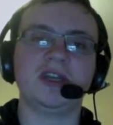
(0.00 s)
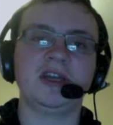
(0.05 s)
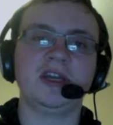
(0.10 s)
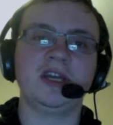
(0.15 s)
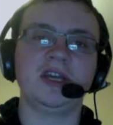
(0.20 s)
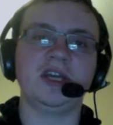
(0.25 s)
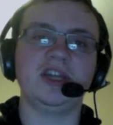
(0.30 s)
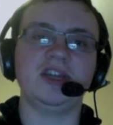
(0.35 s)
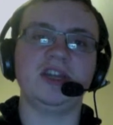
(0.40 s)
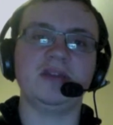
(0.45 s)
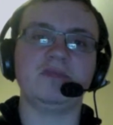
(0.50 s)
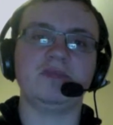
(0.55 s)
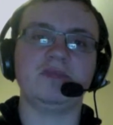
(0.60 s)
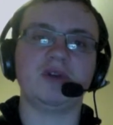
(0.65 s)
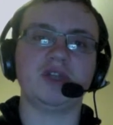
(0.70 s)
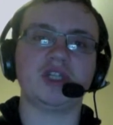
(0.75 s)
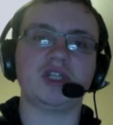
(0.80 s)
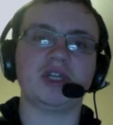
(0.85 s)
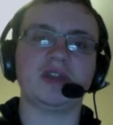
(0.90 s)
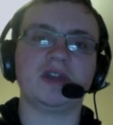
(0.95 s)
he didn't
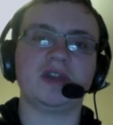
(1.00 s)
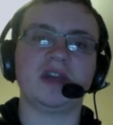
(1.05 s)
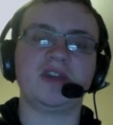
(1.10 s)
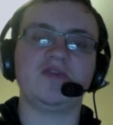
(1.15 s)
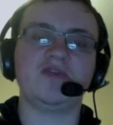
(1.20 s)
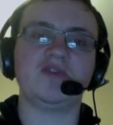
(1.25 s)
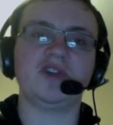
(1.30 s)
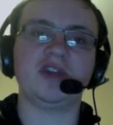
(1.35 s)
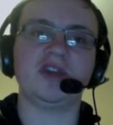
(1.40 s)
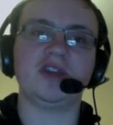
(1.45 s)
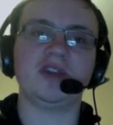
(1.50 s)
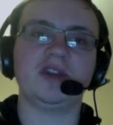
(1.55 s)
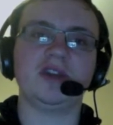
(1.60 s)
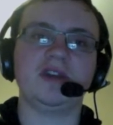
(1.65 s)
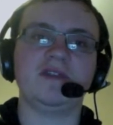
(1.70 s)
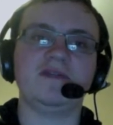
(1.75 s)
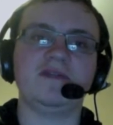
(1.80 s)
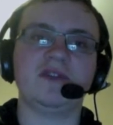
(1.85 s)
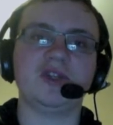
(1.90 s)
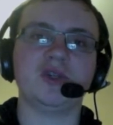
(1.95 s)
botch it, thankfully, and the
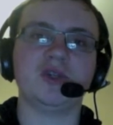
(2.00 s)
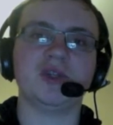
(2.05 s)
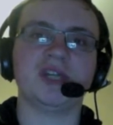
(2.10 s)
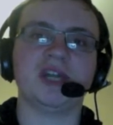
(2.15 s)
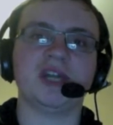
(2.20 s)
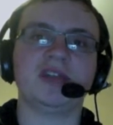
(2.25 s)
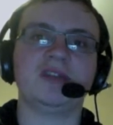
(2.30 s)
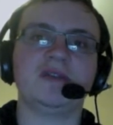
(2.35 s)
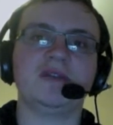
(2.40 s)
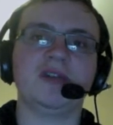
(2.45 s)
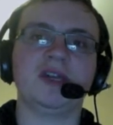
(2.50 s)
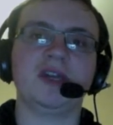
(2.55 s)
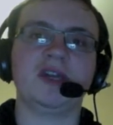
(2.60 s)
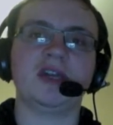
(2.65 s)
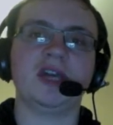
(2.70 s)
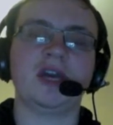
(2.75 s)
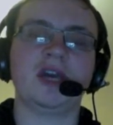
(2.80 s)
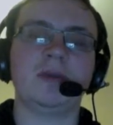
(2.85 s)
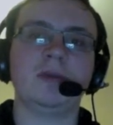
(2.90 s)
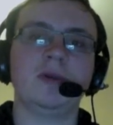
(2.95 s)
officials had to like
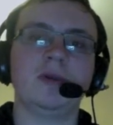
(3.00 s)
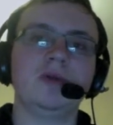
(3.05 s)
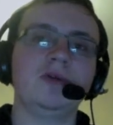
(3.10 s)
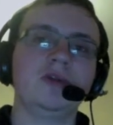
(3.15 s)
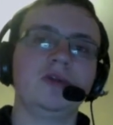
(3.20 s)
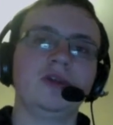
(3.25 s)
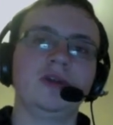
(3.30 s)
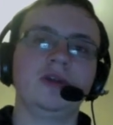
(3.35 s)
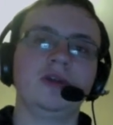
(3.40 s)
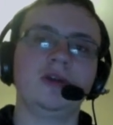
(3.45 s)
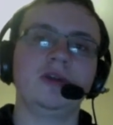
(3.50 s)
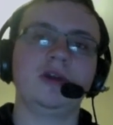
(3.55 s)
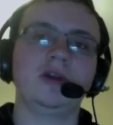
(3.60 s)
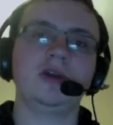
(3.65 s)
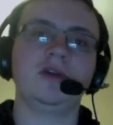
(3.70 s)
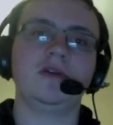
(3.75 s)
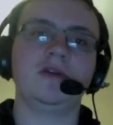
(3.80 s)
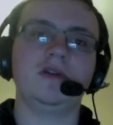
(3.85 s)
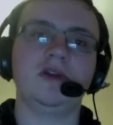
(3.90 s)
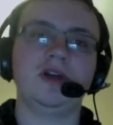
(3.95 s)
get him out of
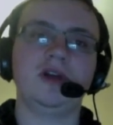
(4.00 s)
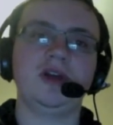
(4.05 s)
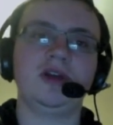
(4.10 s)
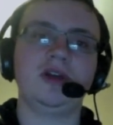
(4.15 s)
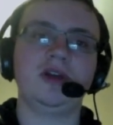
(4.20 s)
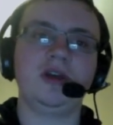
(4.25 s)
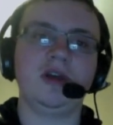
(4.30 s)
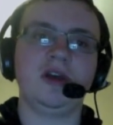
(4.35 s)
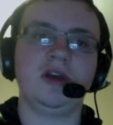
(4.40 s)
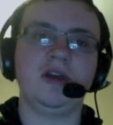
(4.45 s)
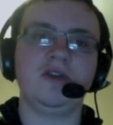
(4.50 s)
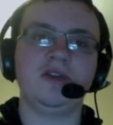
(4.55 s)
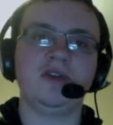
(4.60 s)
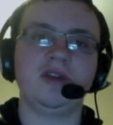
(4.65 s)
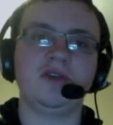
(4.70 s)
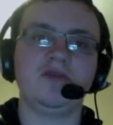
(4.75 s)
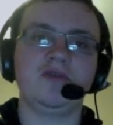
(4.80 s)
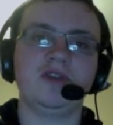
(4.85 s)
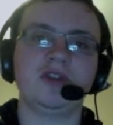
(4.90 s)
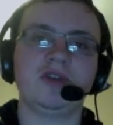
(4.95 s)
the
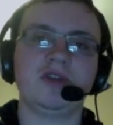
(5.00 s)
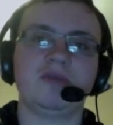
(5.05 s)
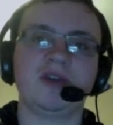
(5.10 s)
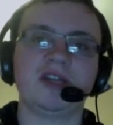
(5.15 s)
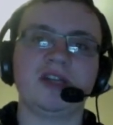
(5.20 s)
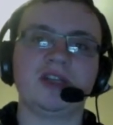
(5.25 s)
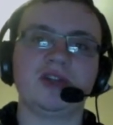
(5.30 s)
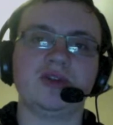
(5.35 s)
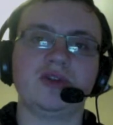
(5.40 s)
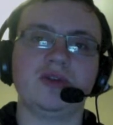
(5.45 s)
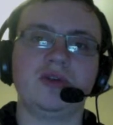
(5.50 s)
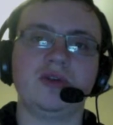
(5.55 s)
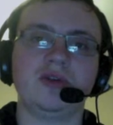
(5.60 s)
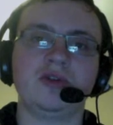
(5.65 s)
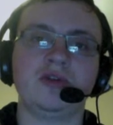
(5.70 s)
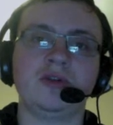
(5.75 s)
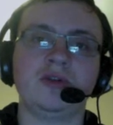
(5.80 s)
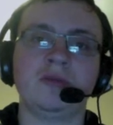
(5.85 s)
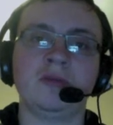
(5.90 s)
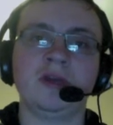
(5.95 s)
arena back to the locker
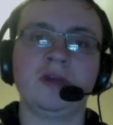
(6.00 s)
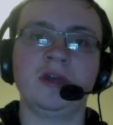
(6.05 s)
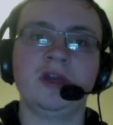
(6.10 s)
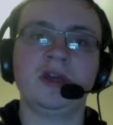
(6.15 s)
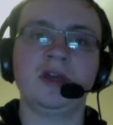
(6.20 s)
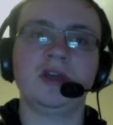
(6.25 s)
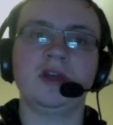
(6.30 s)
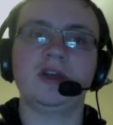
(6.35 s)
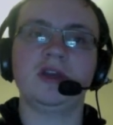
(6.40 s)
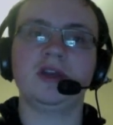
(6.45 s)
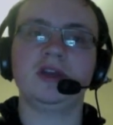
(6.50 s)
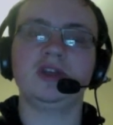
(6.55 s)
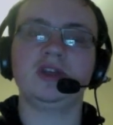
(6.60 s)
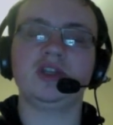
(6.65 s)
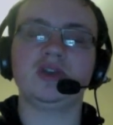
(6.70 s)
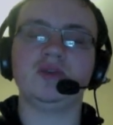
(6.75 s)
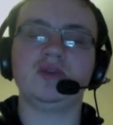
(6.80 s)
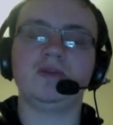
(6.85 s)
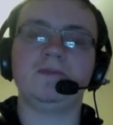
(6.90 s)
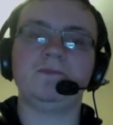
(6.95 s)
room.
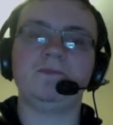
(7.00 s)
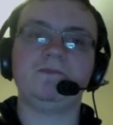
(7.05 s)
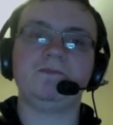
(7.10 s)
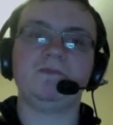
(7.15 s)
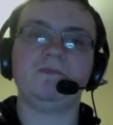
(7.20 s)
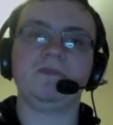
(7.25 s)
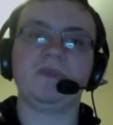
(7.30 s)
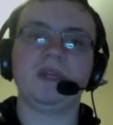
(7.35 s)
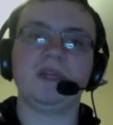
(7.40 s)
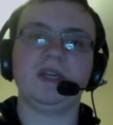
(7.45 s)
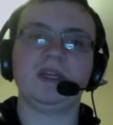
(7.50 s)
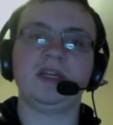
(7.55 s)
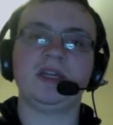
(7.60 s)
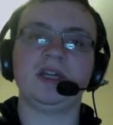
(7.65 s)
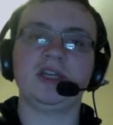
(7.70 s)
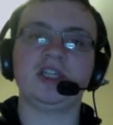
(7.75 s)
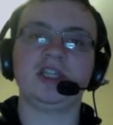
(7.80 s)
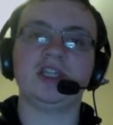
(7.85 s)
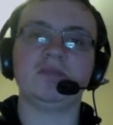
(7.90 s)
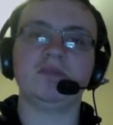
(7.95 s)
So
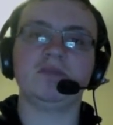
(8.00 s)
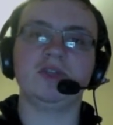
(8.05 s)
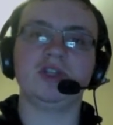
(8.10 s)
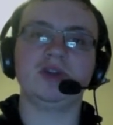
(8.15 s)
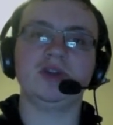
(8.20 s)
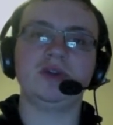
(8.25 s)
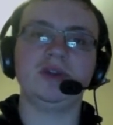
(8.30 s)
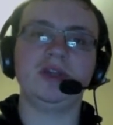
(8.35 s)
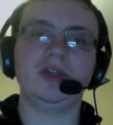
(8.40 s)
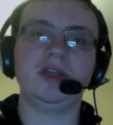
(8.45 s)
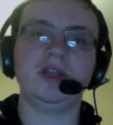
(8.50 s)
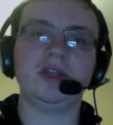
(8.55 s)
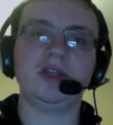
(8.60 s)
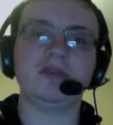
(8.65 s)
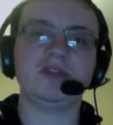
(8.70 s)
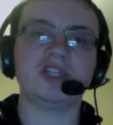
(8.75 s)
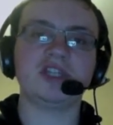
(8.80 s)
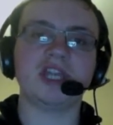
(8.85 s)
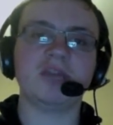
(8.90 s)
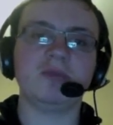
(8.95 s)
Kingston was on the
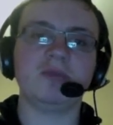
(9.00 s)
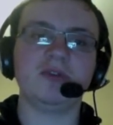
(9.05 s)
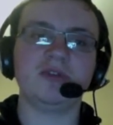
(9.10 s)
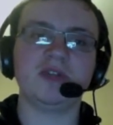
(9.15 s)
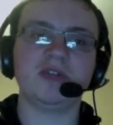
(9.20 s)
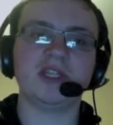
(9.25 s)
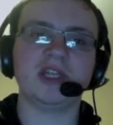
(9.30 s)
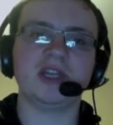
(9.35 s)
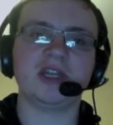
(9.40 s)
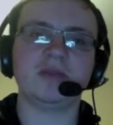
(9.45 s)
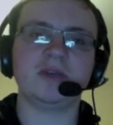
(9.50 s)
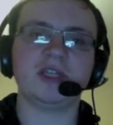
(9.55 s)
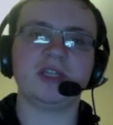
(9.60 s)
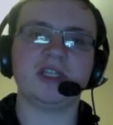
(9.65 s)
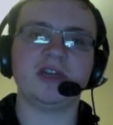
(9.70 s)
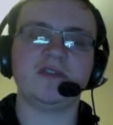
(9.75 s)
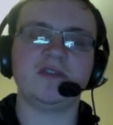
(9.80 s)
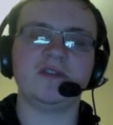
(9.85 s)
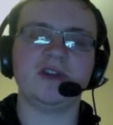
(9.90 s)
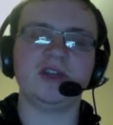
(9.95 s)
announce table, and he was thinking
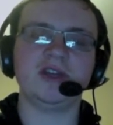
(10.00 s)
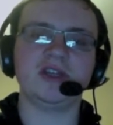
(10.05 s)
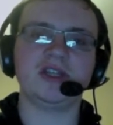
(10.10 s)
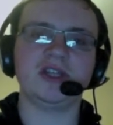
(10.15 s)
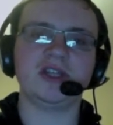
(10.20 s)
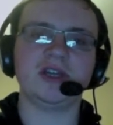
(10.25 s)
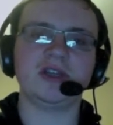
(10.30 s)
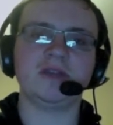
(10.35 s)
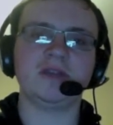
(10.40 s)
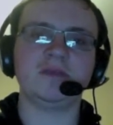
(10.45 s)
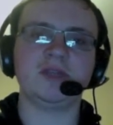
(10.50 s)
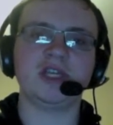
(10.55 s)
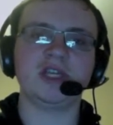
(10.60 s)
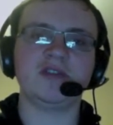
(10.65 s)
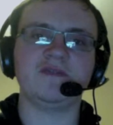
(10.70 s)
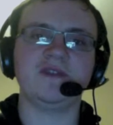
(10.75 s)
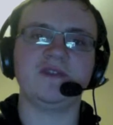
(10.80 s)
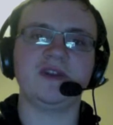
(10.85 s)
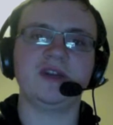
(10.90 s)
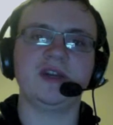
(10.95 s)
to
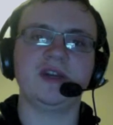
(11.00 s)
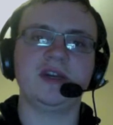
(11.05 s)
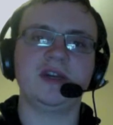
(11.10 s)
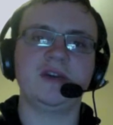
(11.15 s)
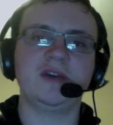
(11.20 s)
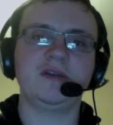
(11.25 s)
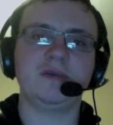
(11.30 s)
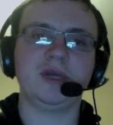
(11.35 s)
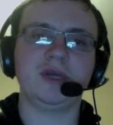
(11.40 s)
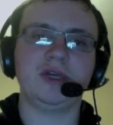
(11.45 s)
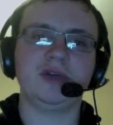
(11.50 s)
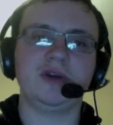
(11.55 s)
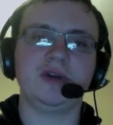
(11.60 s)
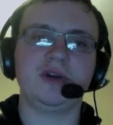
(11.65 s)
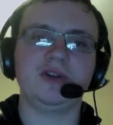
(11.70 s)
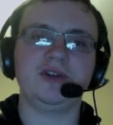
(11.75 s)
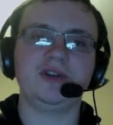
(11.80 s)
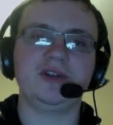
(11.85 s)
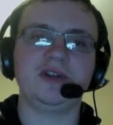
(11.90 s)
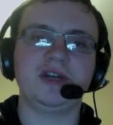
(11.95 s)
himself, my
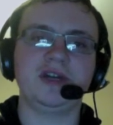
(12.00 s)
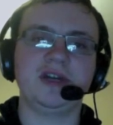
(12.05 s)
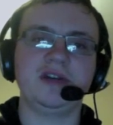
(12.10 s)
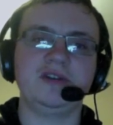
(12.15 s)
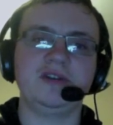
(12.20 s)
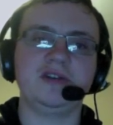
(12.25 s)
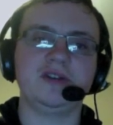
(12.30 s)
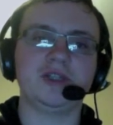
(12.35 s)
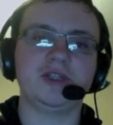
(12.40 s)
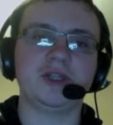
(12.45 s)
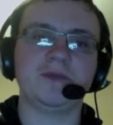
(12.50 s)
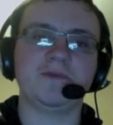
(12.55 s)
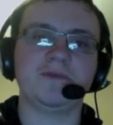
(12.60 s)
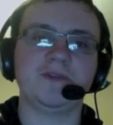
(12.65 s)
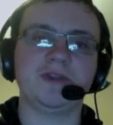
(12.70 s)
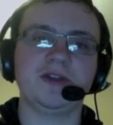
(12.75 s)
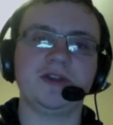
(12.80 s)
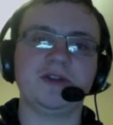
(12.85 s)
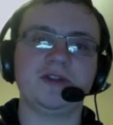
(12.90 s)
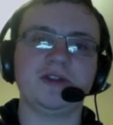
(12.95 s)
god, how did I jump
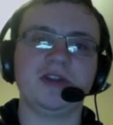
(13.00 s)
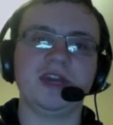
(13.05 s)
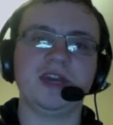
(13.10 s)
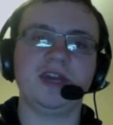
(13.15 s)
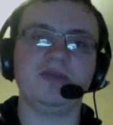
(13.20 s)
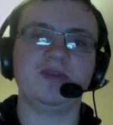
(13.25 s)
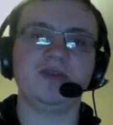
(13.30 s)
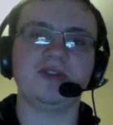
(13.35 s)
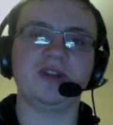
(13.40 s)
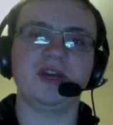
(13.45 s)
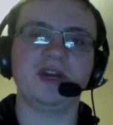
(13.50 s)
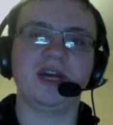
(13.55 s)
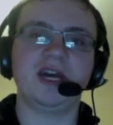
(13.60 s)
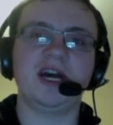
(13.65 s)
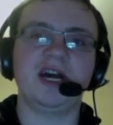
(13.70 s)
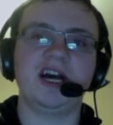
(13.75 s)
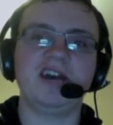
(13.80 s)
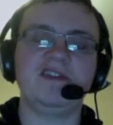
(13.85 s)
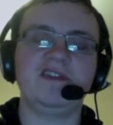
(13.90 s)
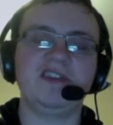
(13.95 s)
from there to the apron?
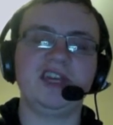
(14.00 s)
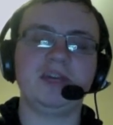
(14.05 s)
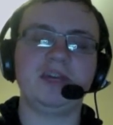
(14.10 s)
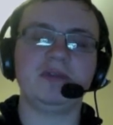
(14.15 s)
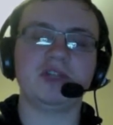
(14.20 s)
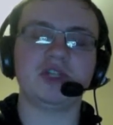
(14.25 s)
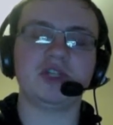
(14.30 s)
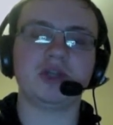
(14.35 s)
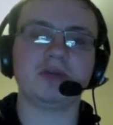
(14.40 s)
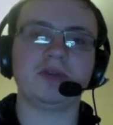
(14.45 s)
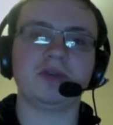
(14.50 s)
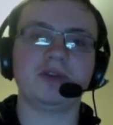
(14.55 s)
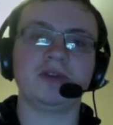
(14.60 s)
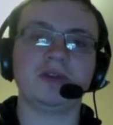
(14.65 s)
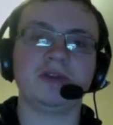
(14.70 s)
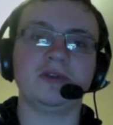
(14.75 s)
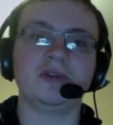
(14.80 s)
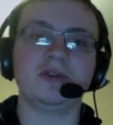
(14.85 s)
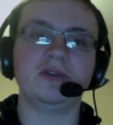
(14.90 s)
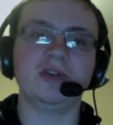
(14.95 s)
I think he was scripted to
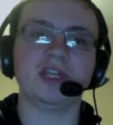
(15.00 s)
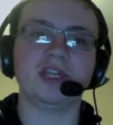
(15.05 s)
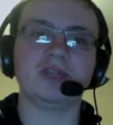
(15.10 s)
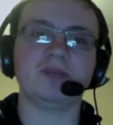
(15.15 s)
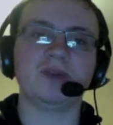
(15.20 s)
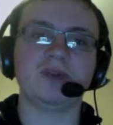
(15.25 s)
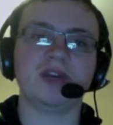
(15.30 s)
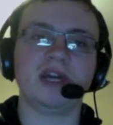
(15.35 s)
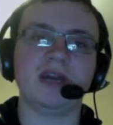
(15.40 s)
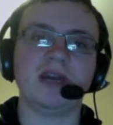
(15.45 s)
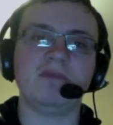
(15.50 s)
do this, but